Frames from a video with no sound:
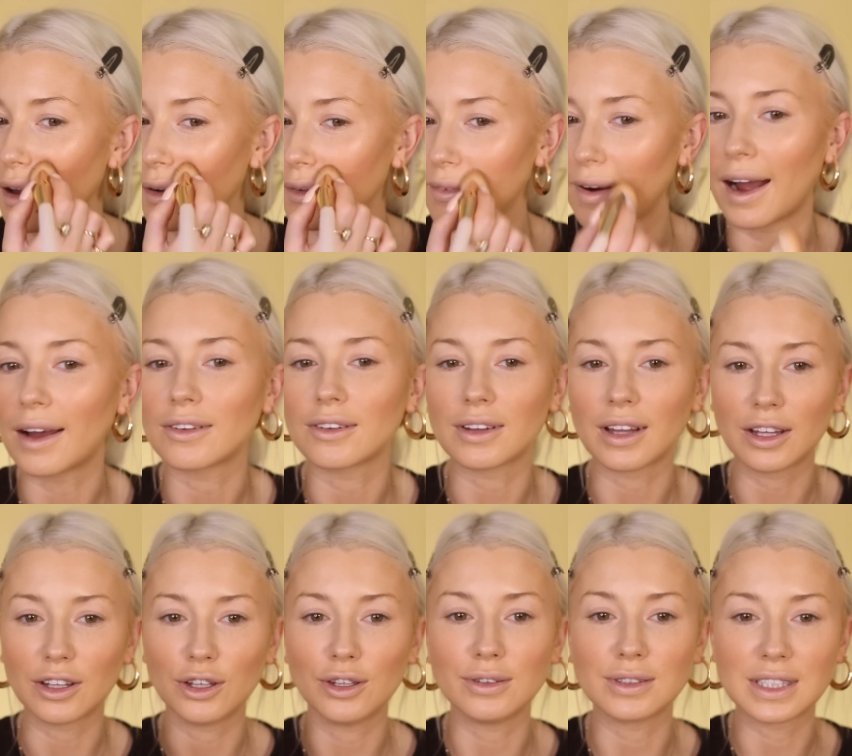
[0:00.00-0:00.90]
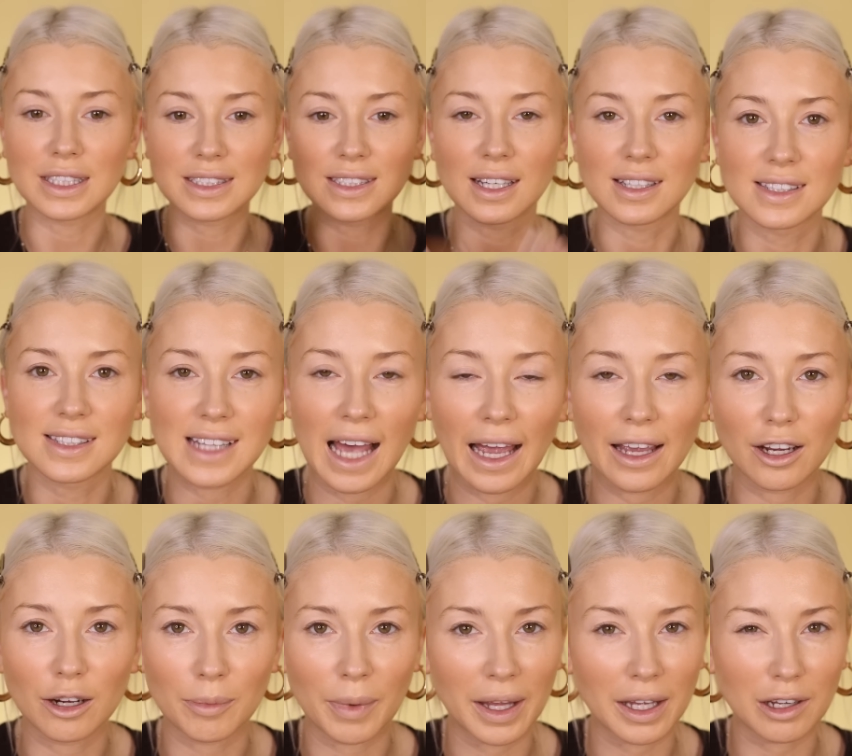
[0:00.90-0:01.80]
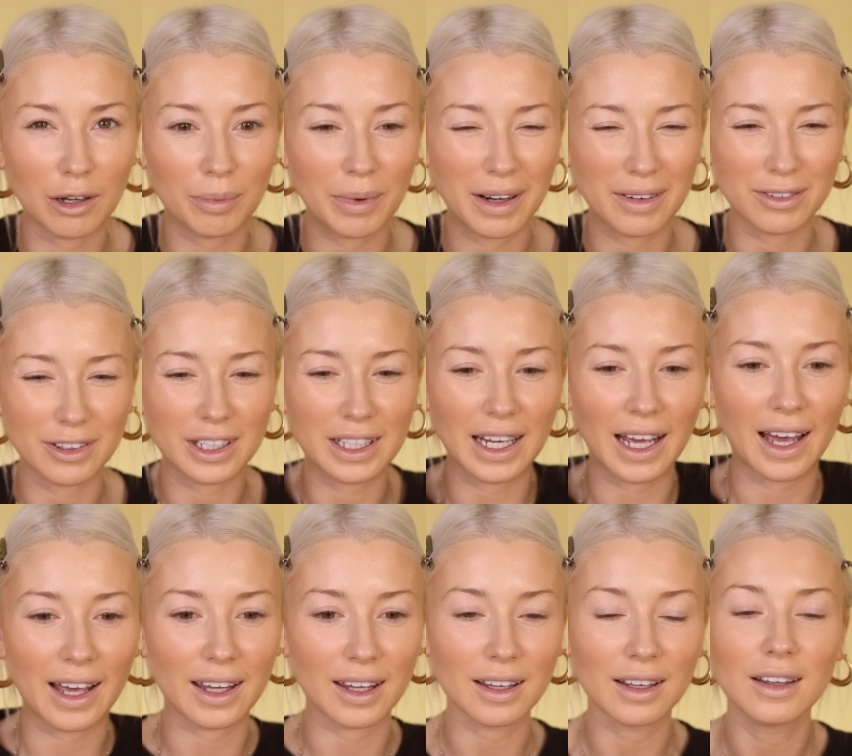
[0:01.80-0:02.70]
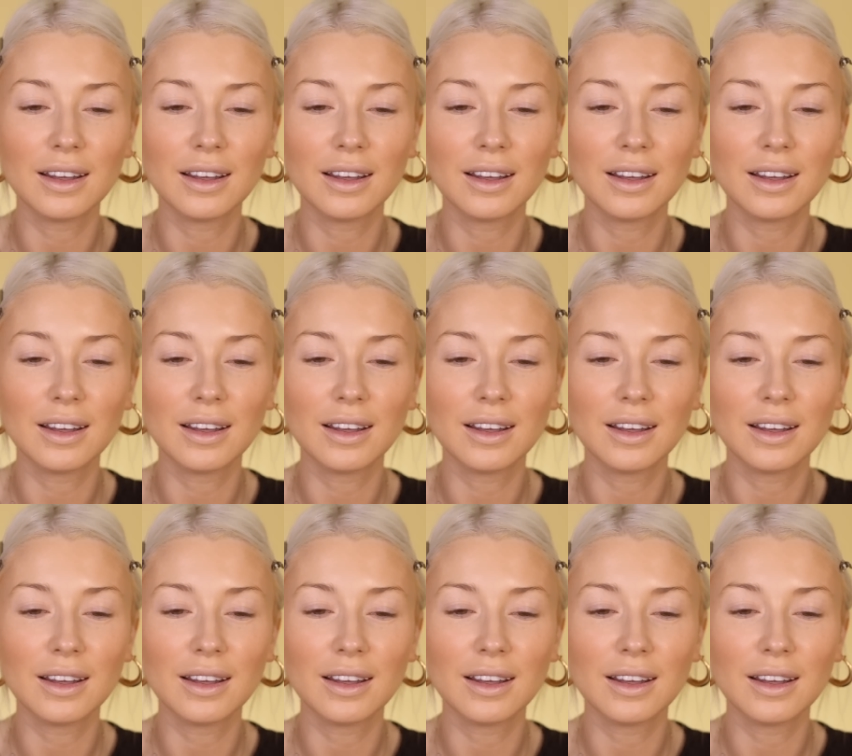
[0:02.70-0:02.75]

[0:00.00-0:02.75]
rather than use it to set your makeup every day.